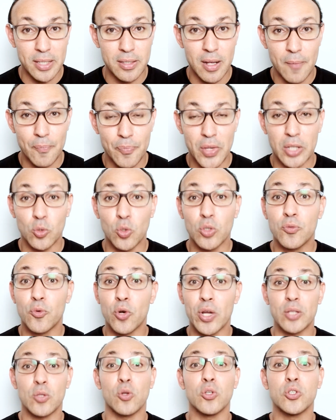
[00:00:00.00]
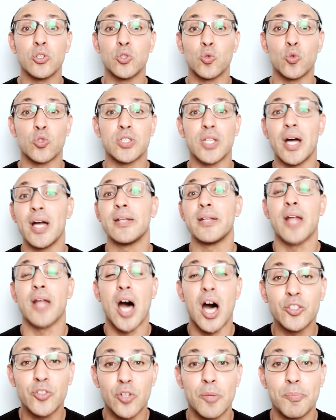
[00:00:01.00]
And don't forget also to sign
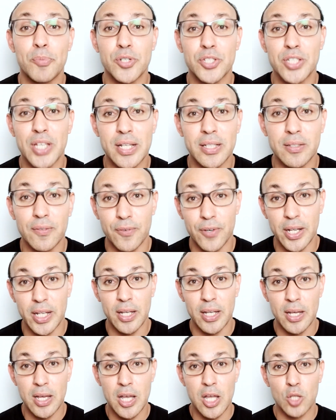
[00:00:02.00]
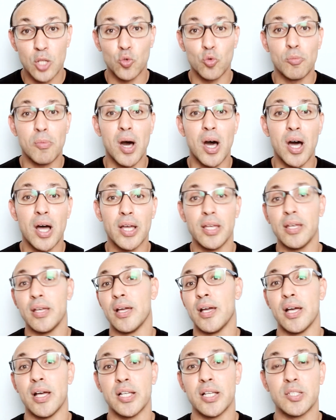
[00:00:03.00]
100% free to
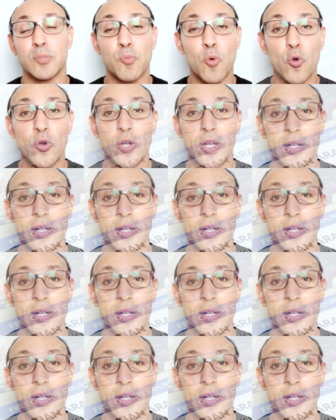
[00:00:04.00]
my spoken